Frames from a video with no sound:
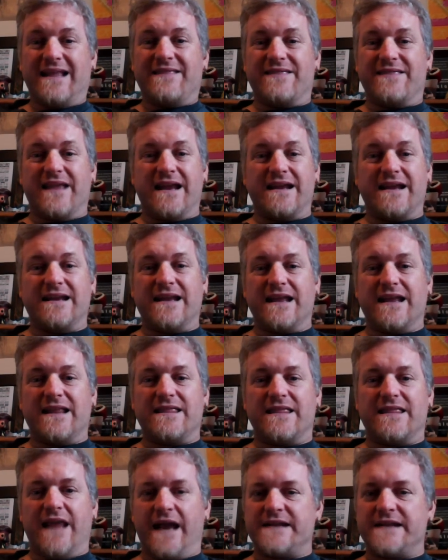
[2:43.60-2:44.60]
then
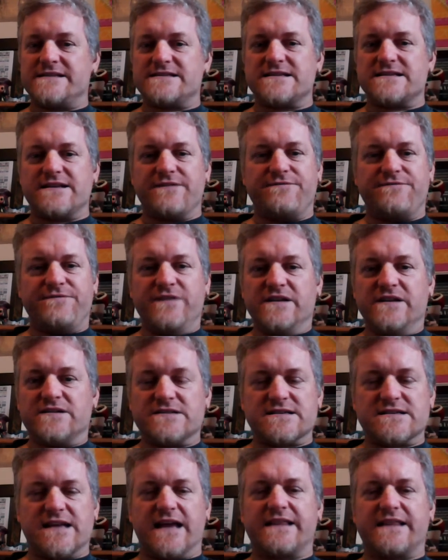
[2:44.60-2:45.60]
that
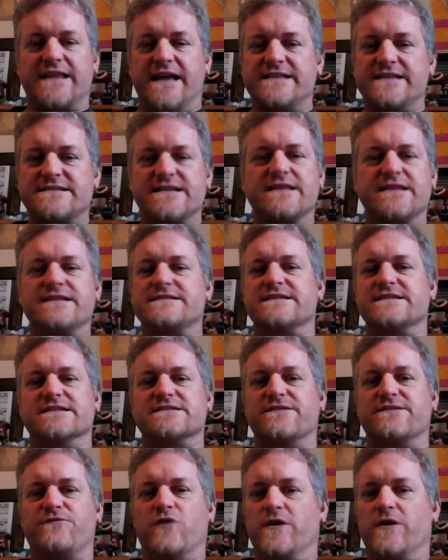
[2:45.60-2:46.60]
feels like the
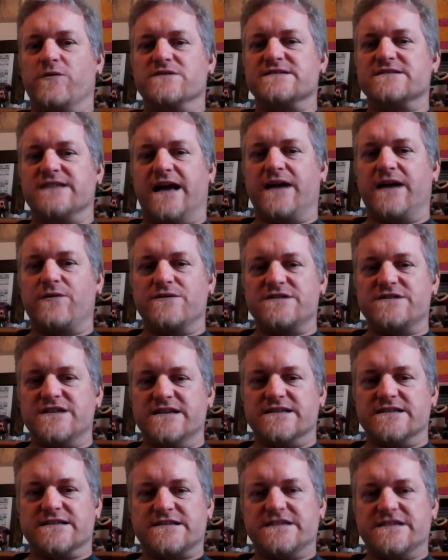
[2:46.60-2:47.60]
antithesis of what it was like with
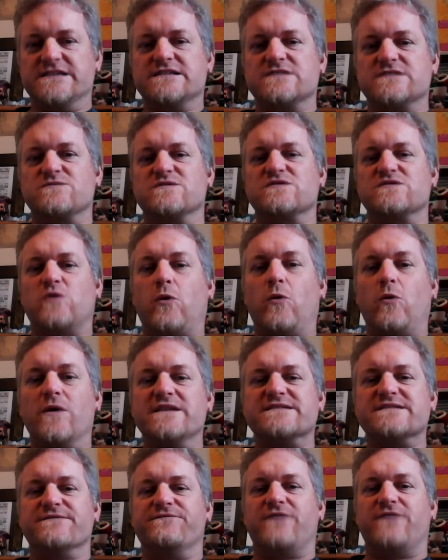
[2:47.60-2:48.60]
Jesus. Jesus was
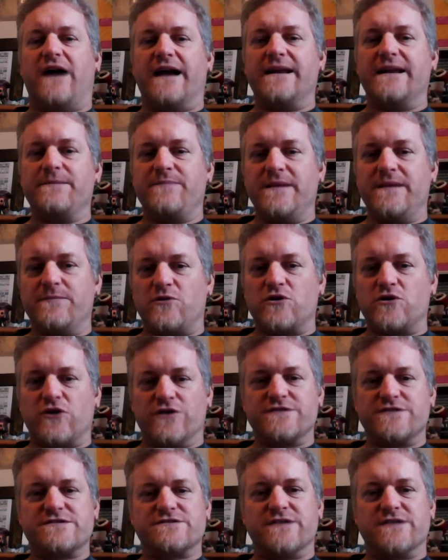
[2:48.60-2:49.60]
always inviting people
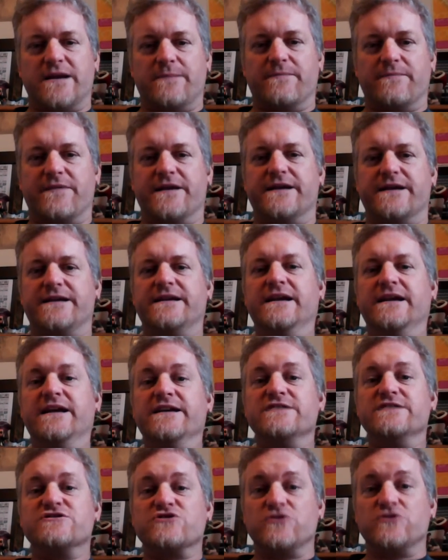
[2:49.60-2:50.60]
close to him the
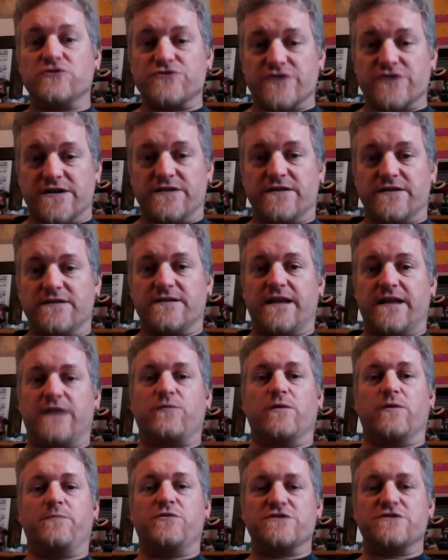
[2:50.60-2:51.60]
children
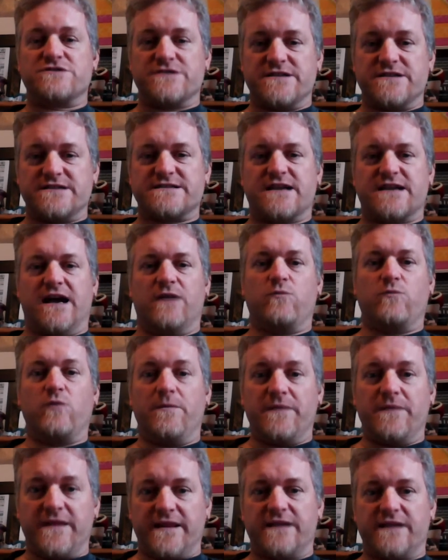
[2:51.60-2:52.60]
that were pushed to the side,
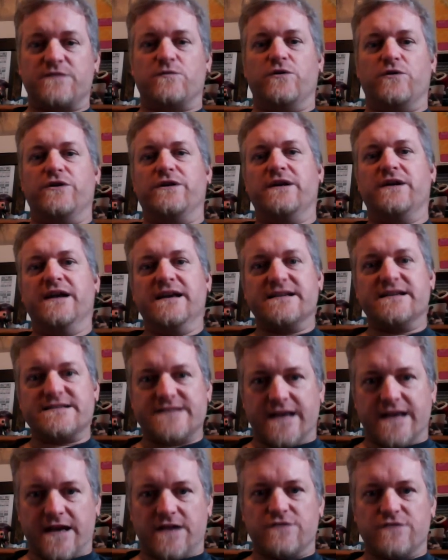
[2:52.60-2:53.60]
women that were
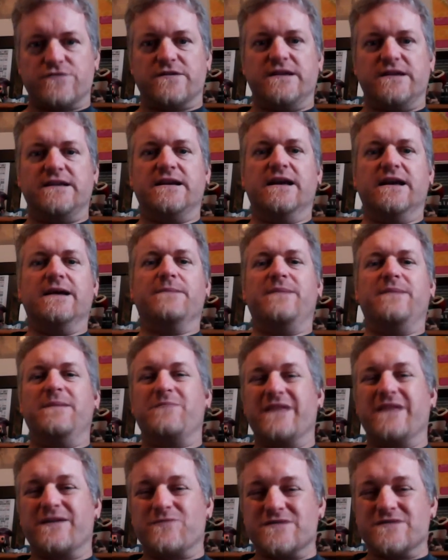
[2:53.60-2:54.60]
secondary,
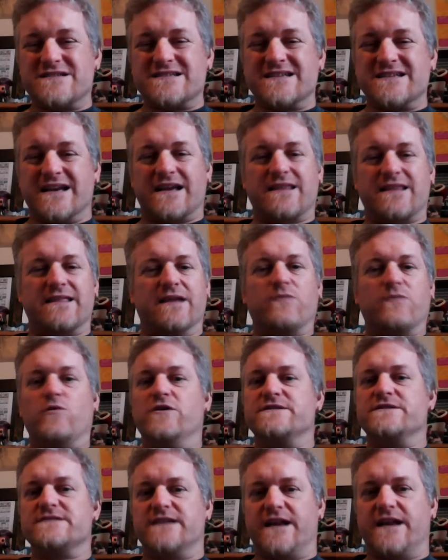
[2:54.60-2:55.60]
people that were sick that
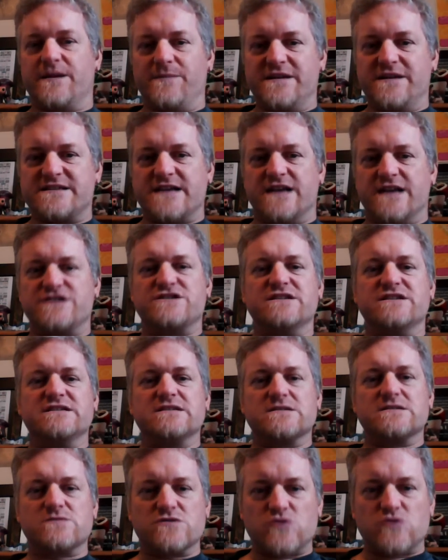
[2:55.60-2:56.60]
weren't allowed to be touched.
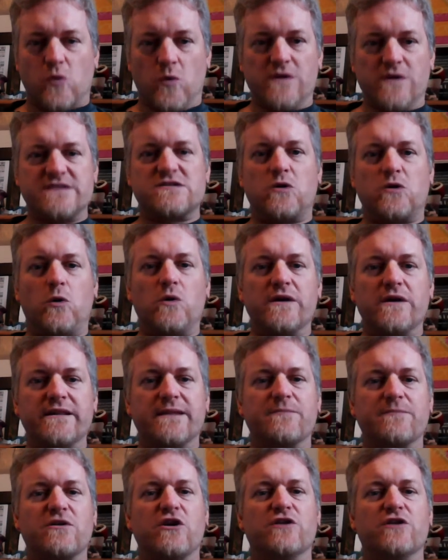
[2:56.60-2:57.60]
Jesus was always calling
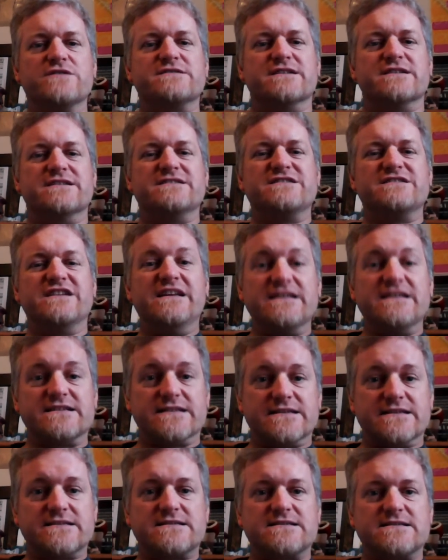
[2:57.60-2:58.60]
them close, and
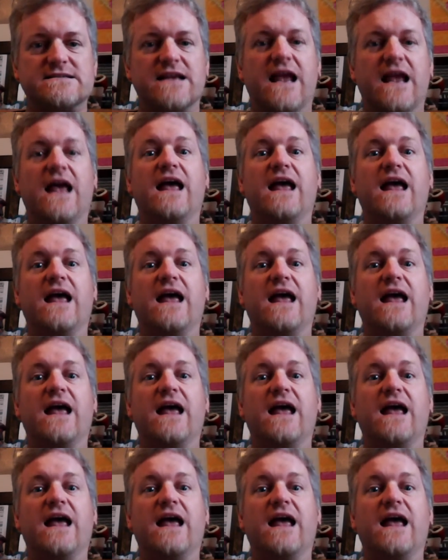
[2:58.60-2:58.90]
Jesus,